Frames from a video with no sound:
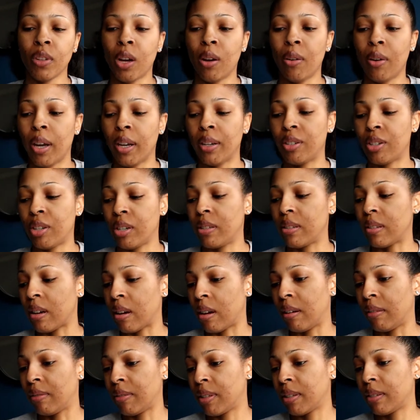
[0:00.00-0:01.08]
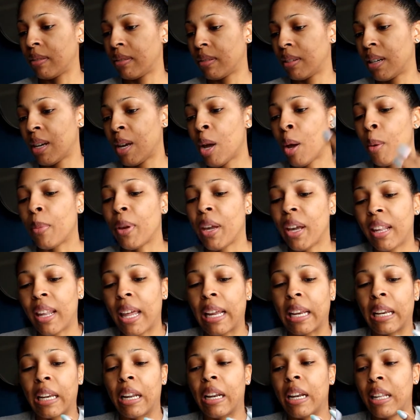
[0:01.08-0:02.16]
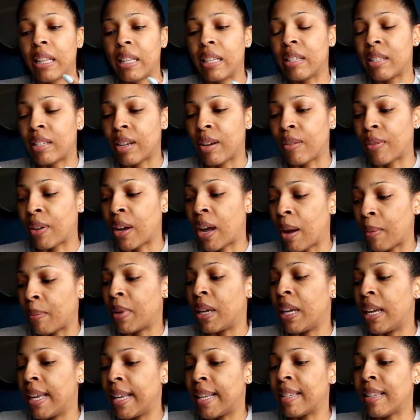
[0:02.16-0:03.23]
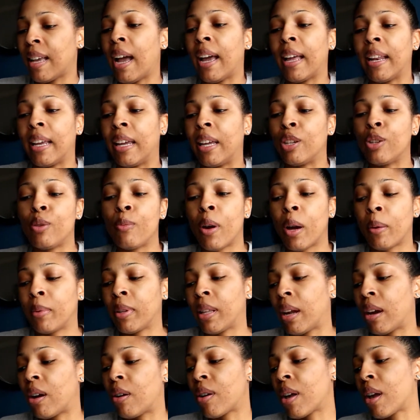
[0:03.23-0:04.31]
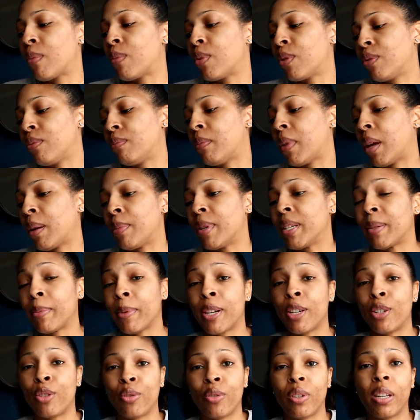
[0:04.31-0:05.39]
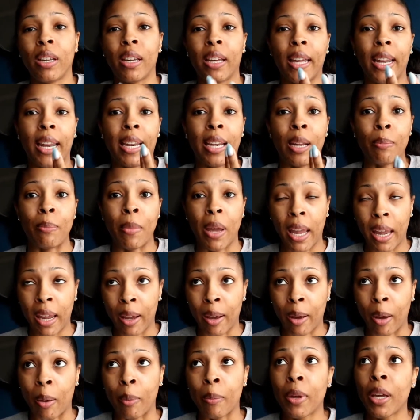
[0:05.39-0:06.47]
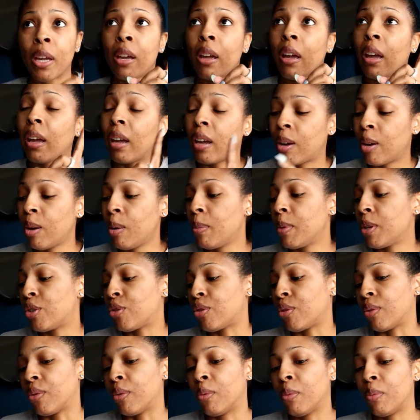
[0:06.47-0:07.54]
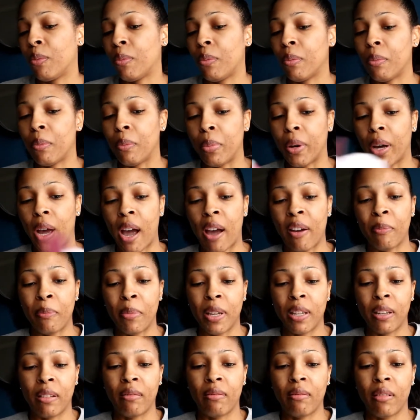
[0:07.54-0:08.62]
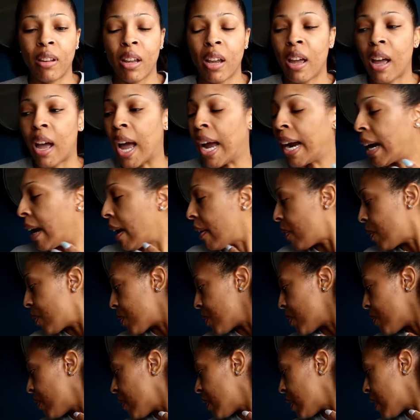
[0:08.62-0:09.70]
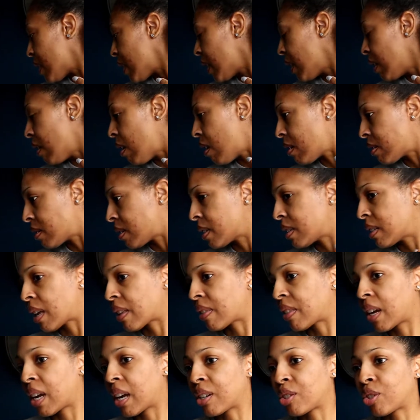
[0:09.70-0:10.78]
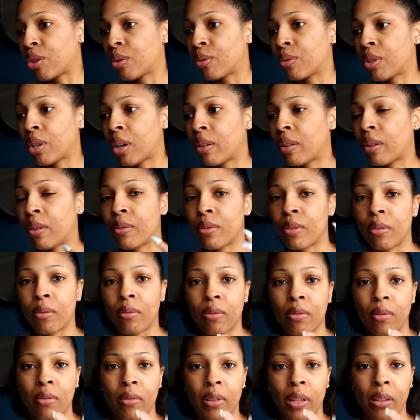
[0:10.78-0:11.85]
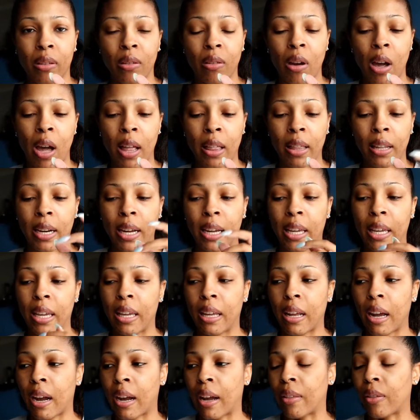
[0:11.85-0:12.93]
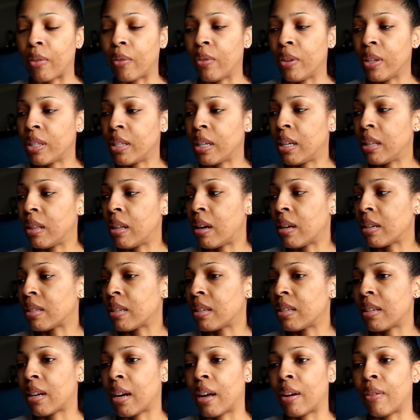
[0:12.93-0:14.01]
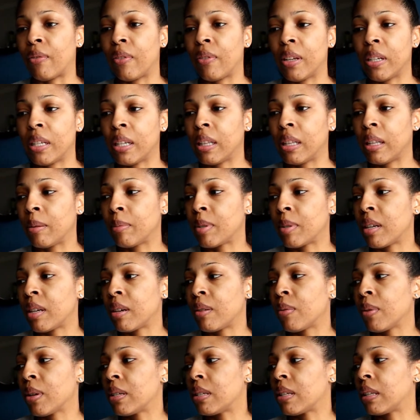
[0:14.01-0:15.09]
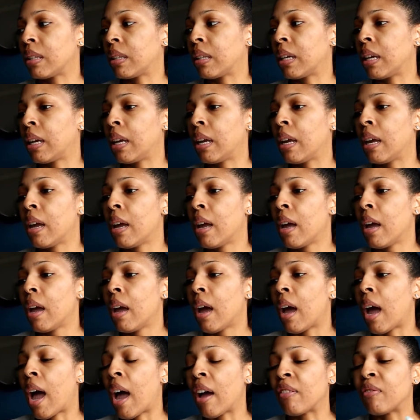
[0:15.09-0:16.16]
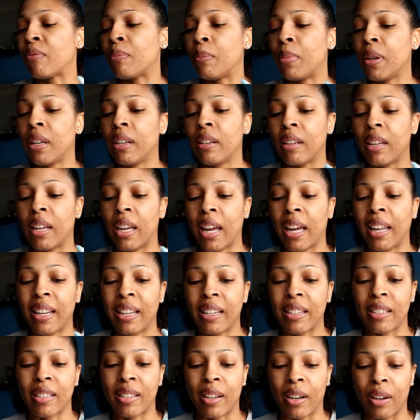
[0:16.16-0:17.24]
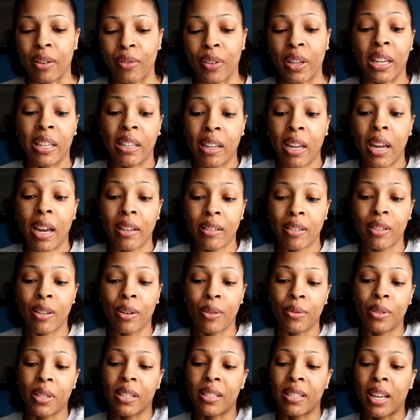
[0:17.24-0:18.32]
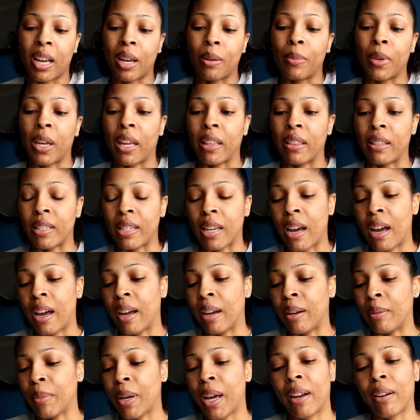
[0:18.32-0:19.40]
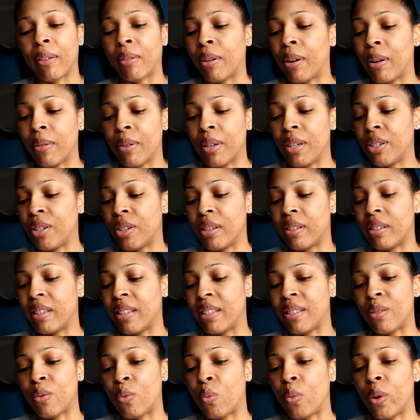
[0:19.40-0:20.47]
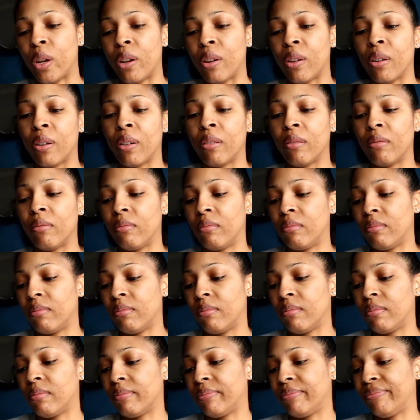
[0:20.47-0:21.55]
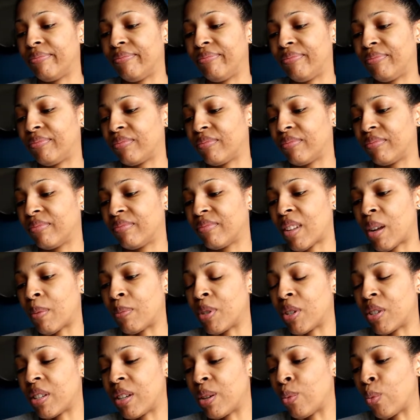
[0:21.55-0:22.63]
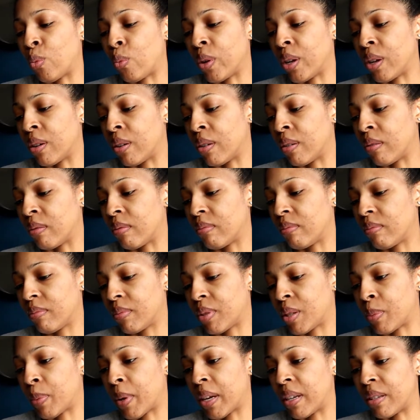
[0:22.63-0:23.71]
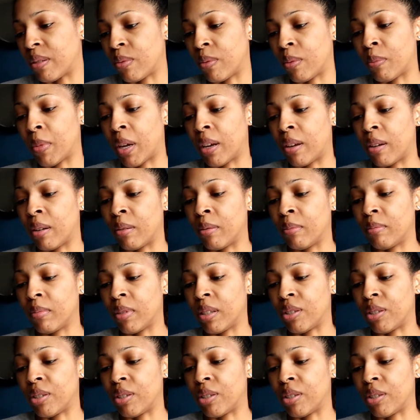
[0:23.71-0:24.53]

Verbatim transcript: Okay, she's soft. But yeah, like none of this stuff got me excited. And you might be like, okay, well maybe it's because you didn't get any makeup. It could be true, but I've been I got those Fenty glosses. I think I showed y'all those, those the little holiday kit. I got the Fenty glosses, I got Fenty lipstick recently. I've been getting stuff and yes, those excite me at the time. I don't know. It's just it's a weird I'm just in a weird space with makeup.